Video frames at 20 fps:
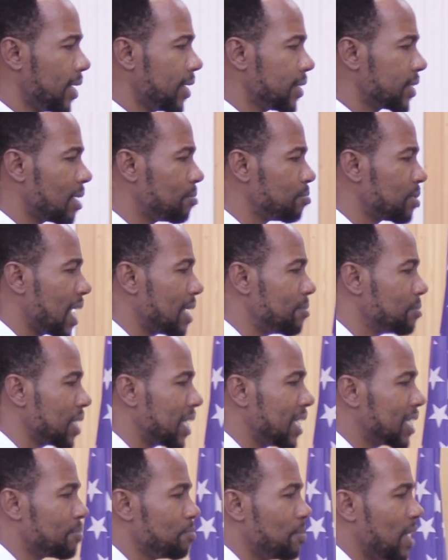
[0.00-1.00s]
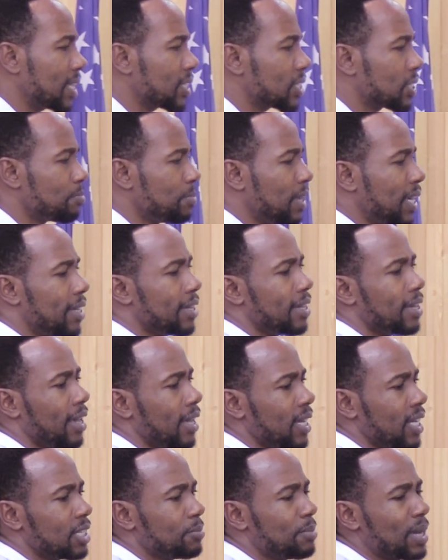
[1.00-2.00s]
sometimes it makes
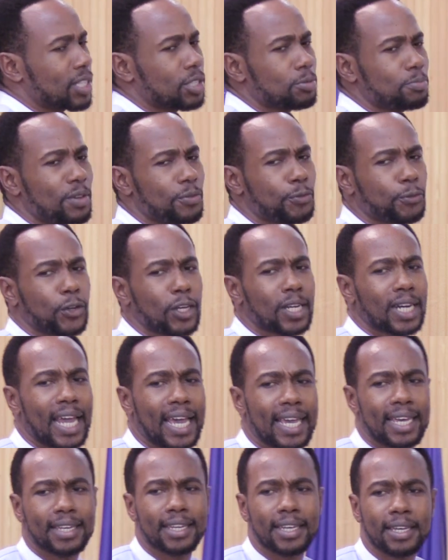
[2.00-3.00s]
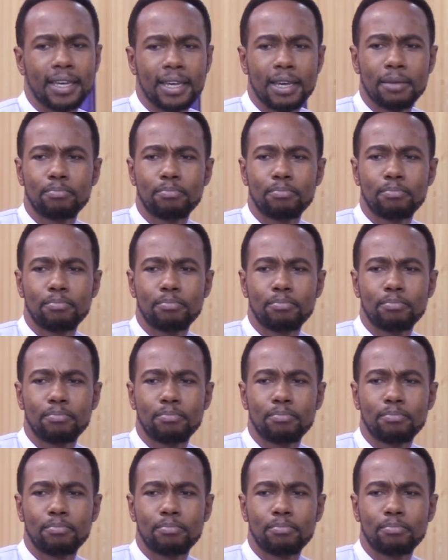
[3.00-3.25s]
me feel like